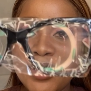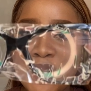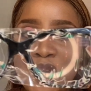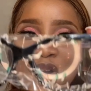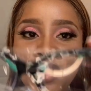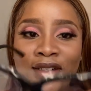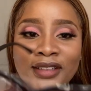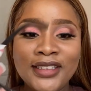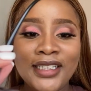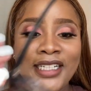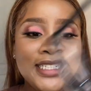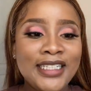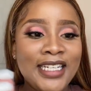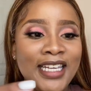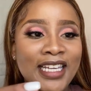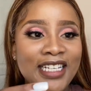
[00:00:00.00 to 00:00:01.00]
called
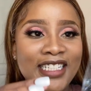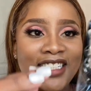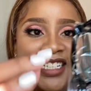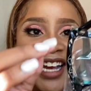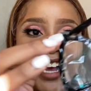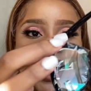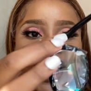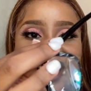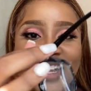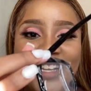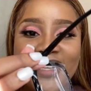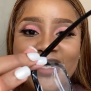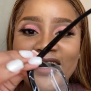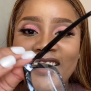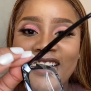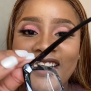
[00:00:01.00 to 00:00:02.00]
Leticia.
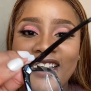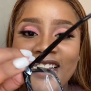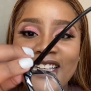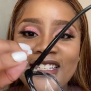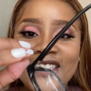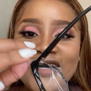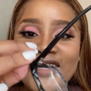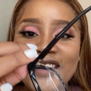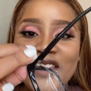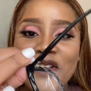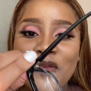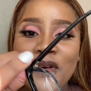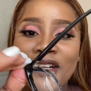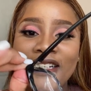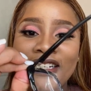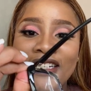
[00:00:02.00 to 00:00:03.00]
Let's see
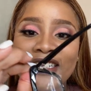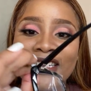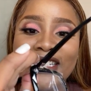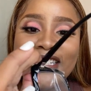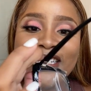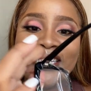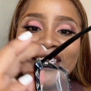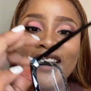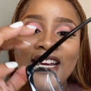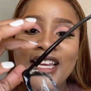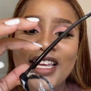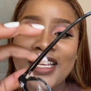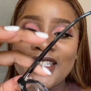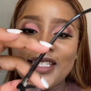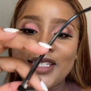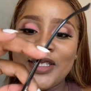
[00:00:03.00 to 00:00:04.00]
what Leticia
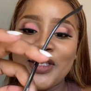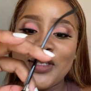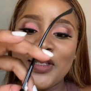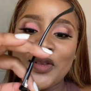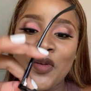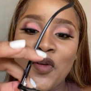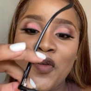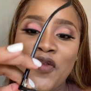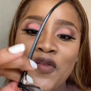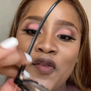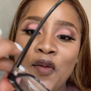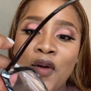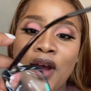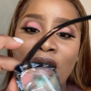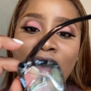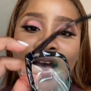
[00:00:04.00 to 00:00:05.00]
has in store for
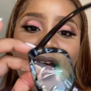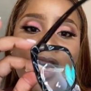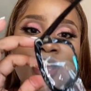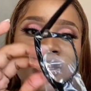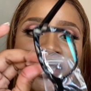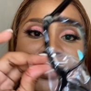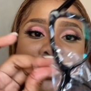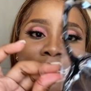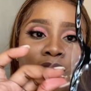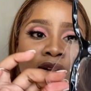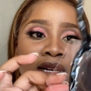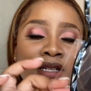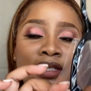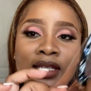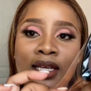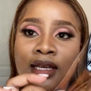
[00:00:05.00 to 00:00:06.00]
us. I'm
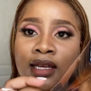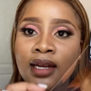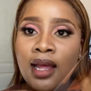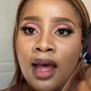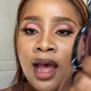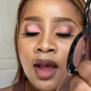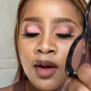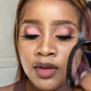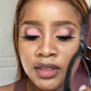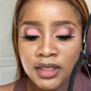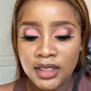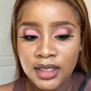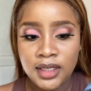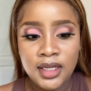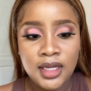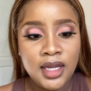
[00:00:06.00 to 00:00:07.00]
gonna take it out
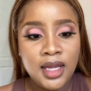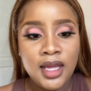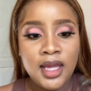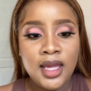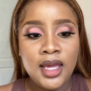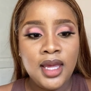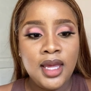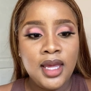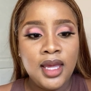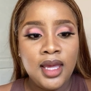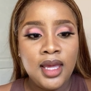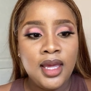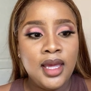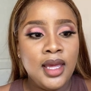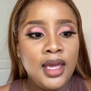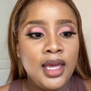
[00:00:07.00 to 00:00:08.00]

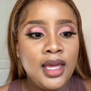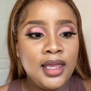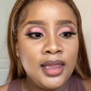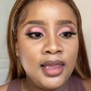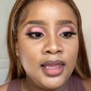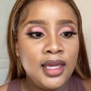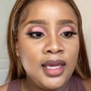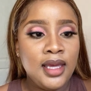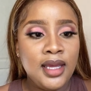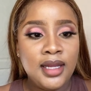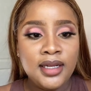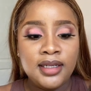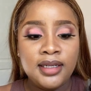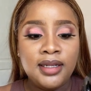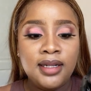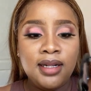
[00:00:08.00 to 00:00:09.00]
and
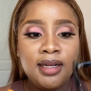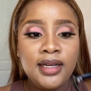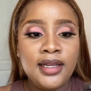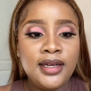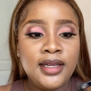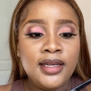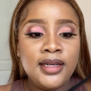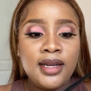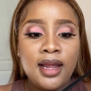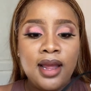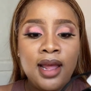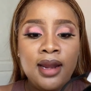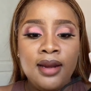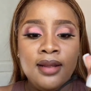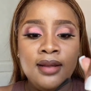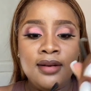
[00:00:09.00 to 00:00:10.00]
then clean it
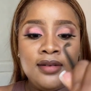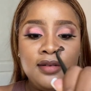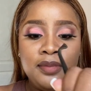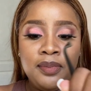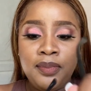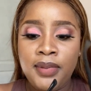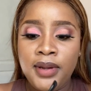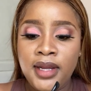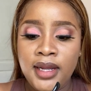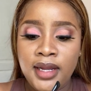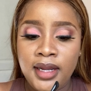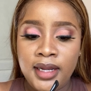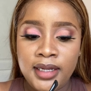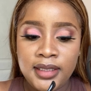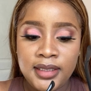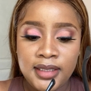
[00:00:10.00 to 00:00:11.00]
a little
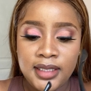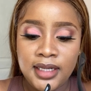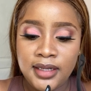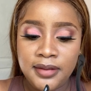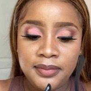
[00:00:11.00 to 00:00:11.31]
bit.